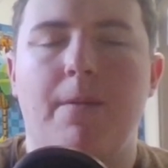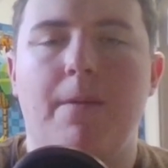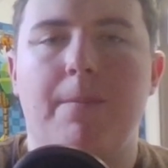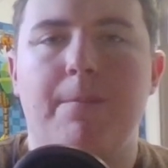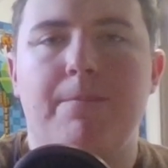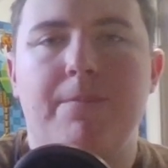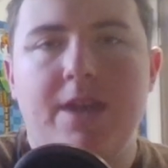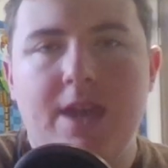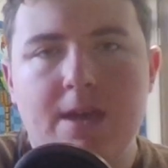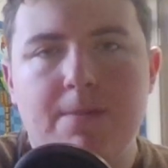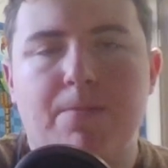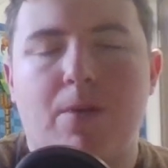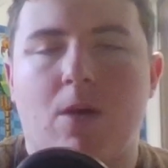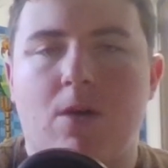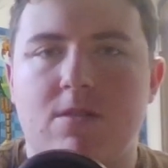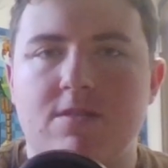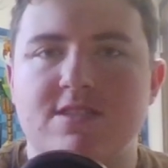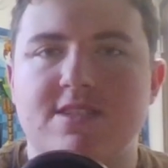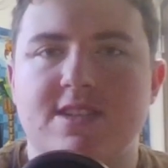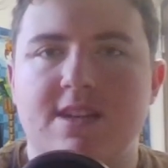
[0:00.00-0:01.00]
Me
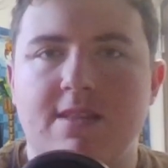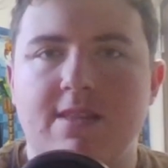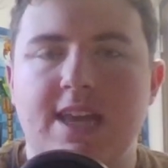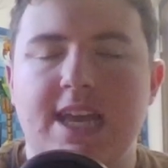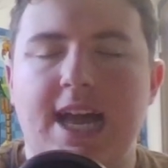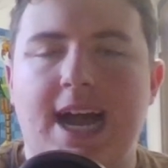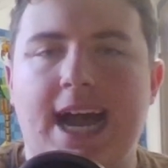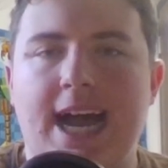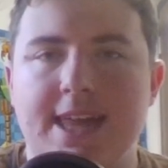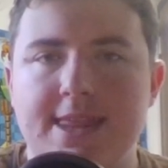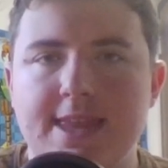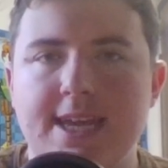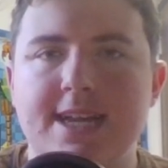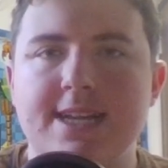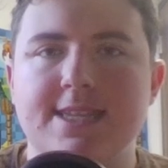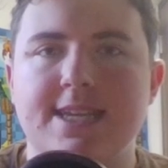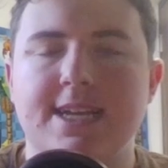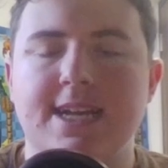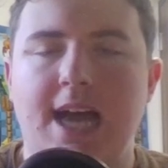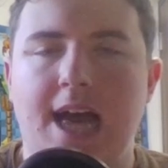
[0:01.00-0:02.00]
personally, I think
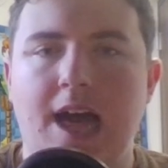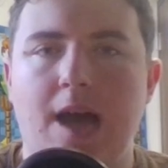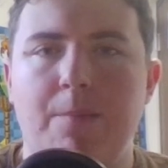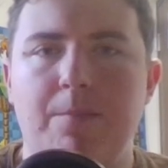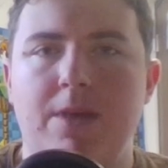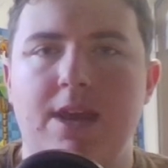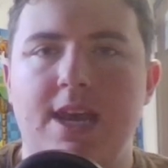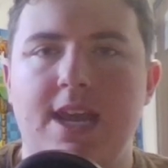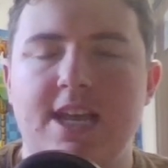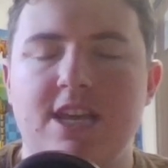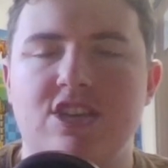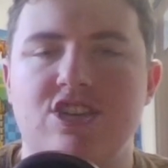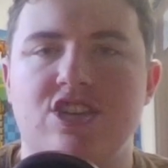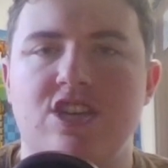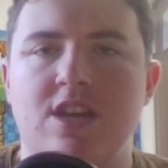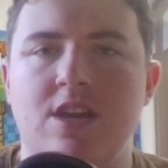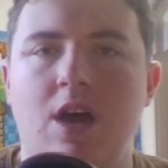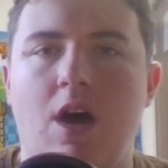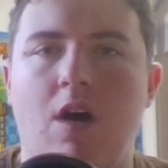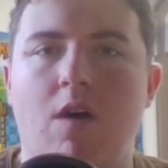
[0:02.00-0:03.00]
it's a
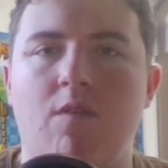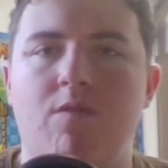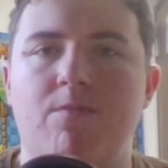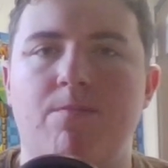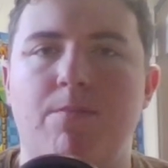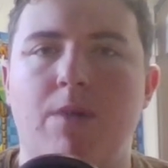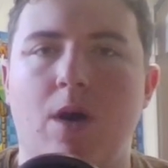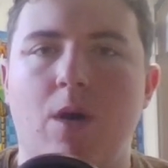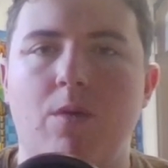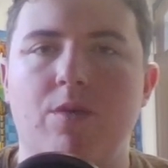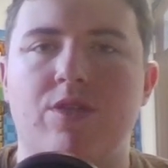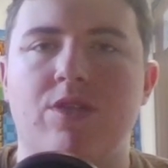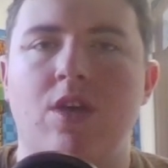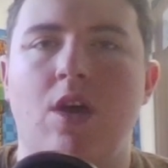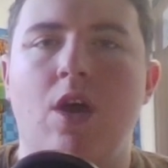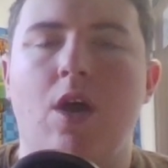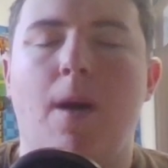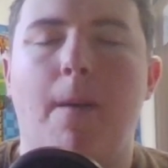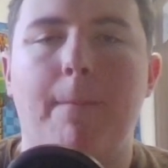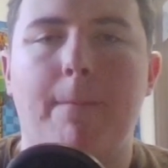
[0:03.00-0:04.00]
combination of both
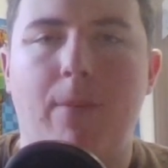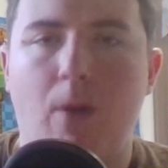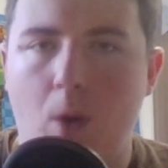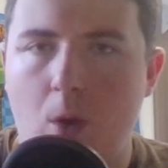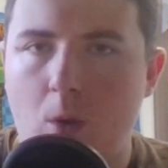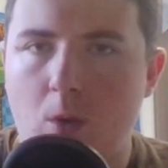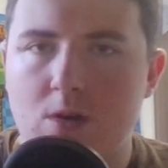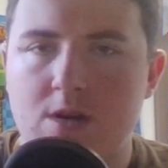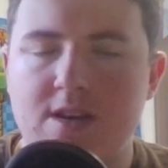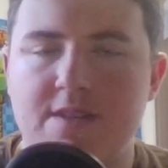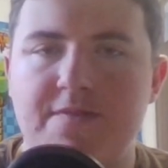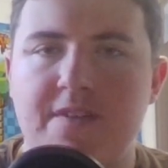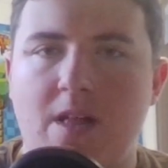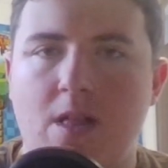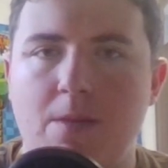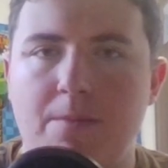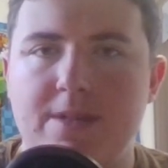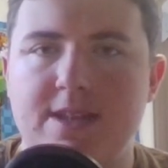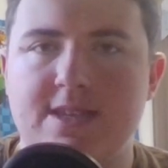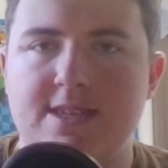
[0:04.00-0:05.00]
poor
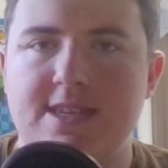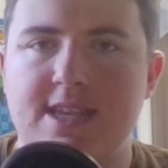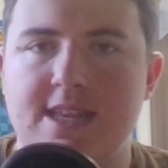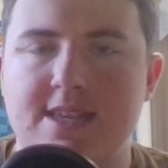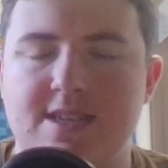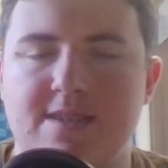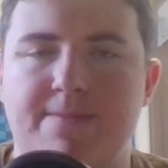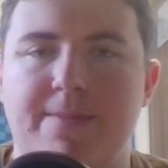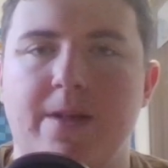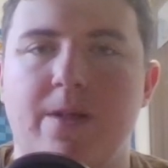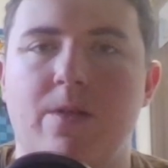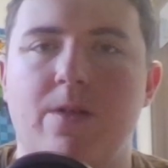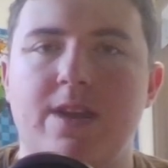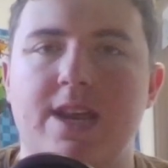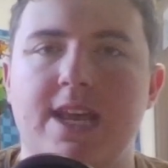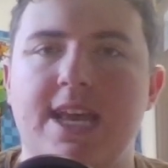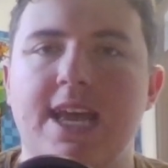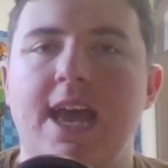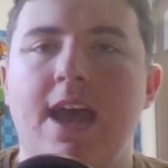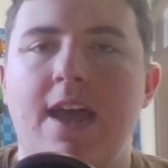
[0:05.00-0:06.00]
development
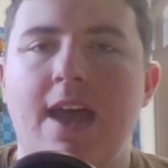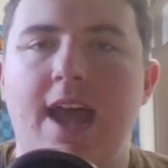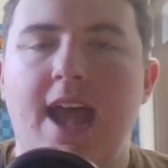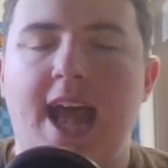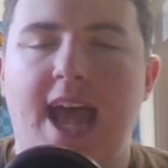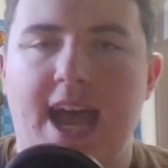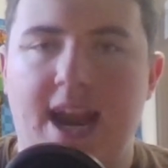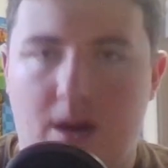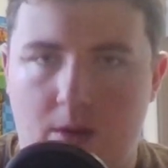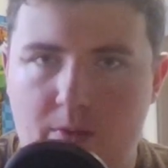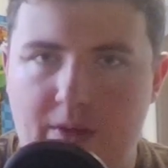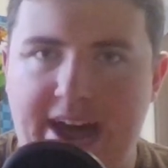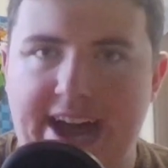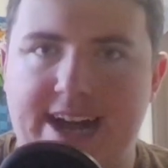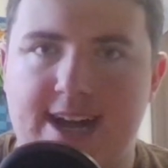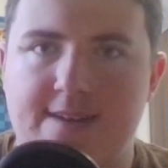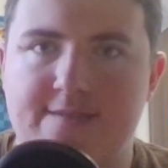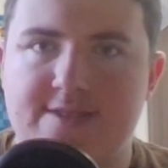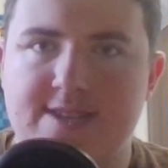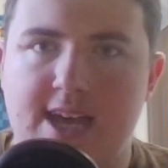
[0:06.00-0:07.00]
sensibility and a
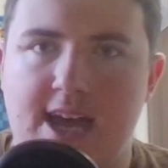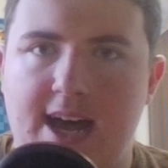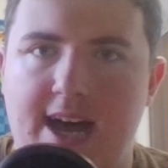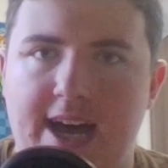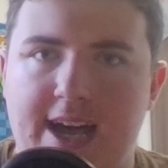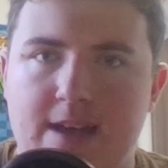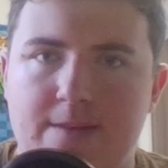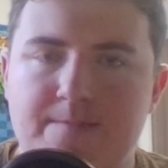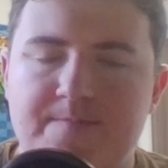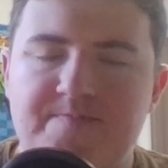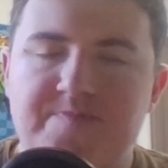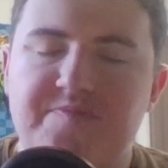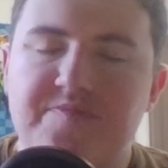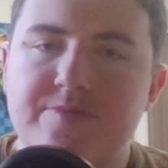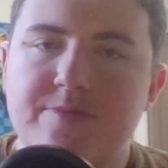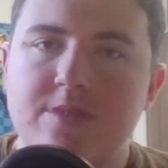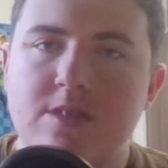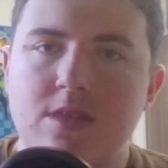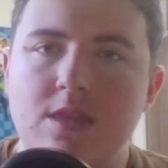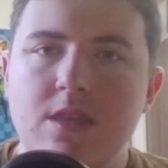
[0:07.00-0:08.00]
lack of time.
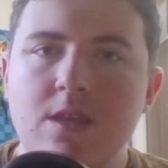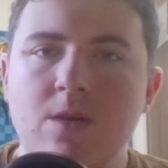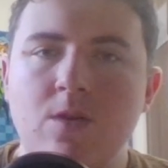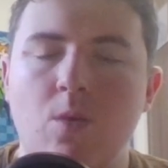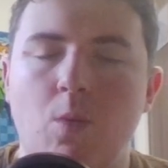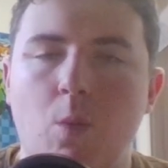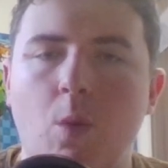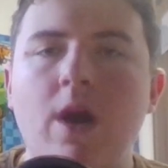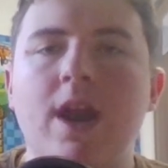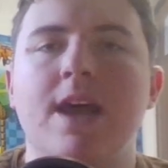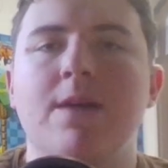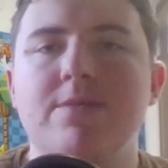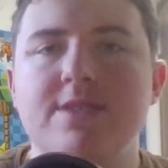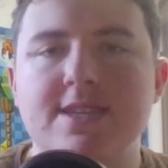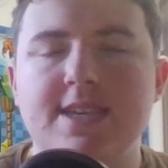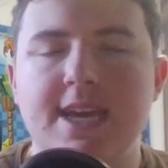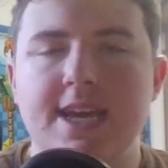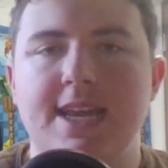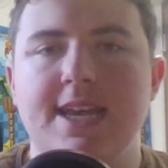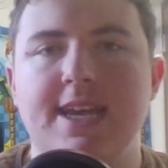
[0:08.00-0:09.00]
What I
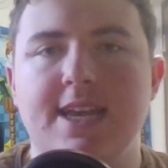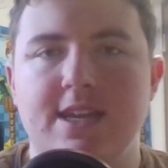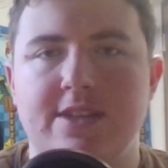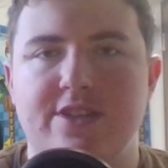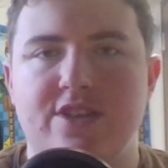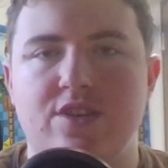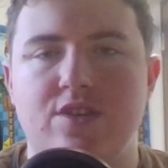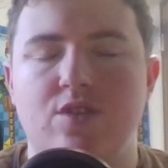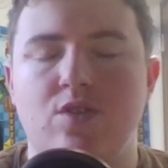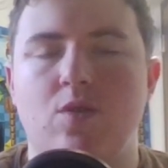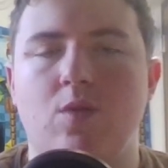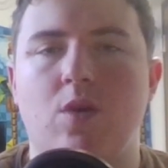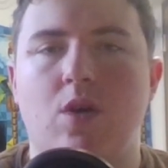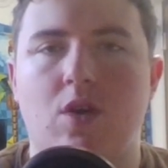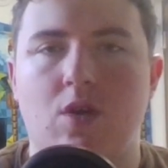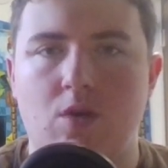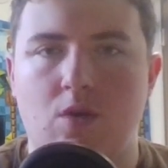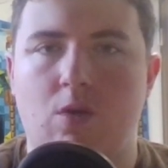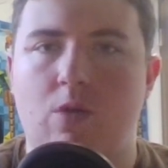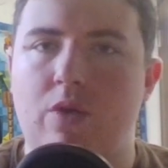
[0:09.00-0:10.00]
was getting into
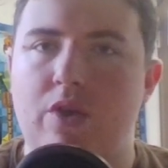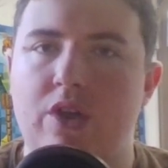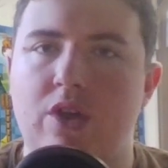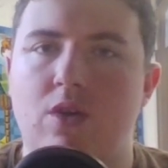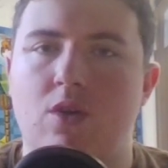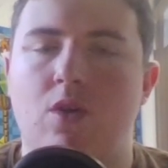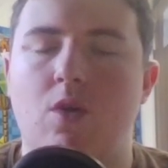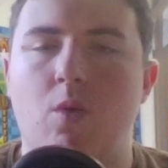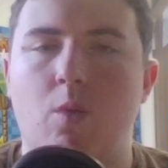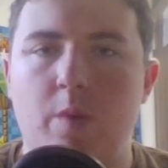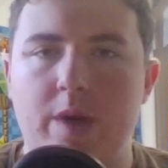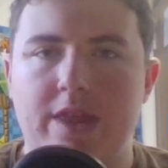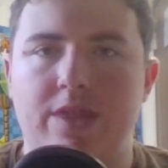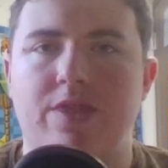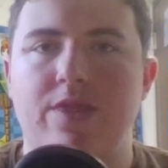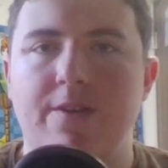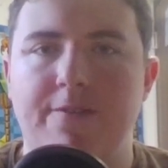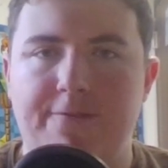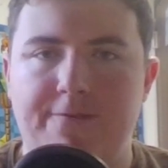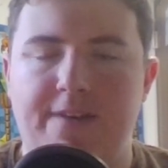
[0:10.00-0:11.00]
earlier
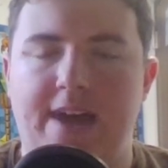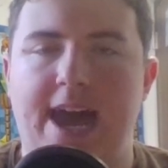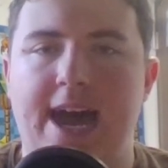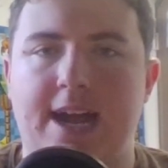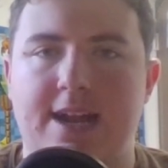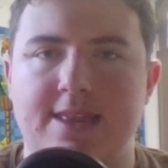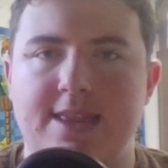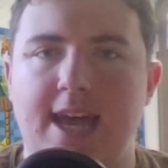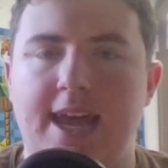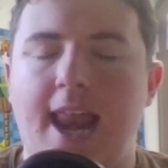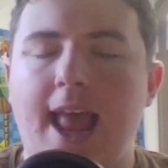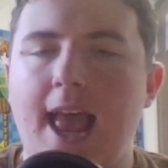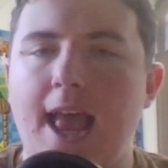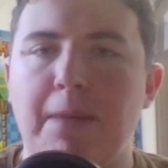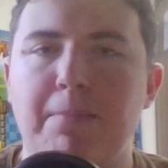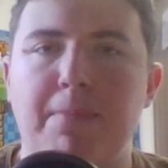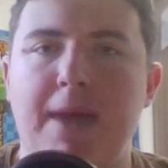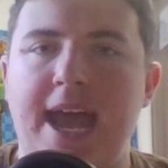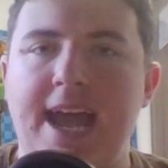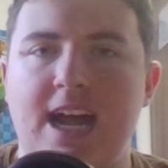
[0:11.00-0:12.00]
with the fact that
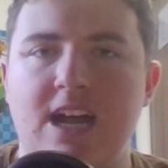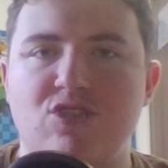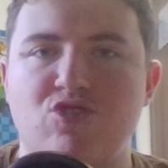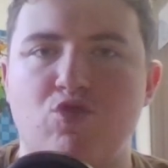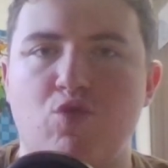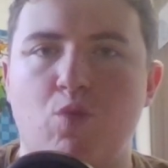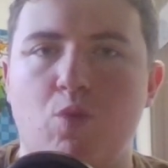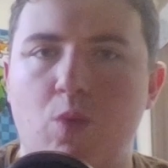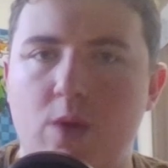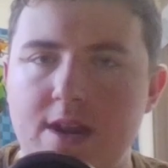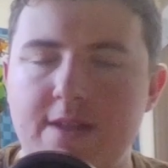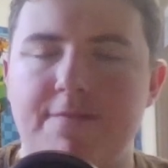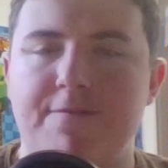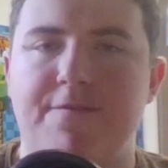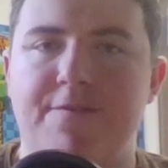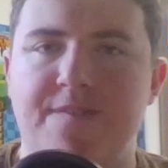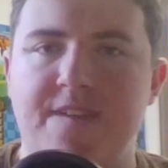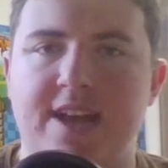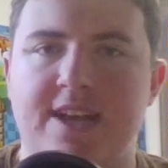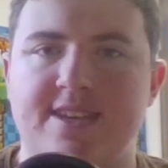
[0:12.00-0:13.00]
a patch wouldn't
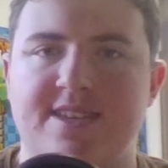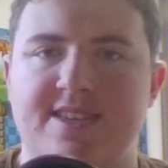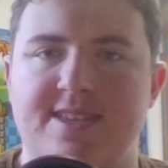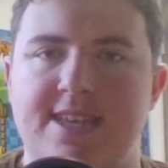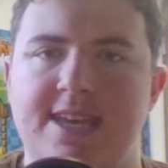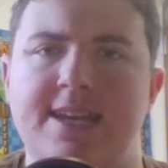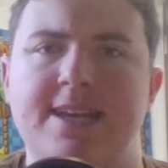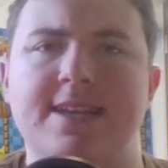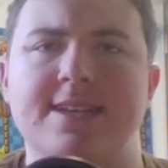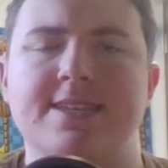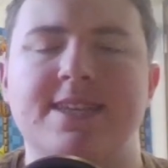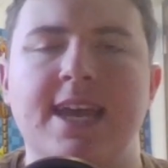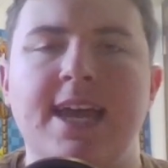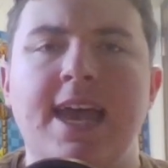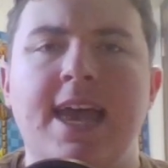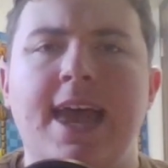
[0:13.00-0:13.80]
fix things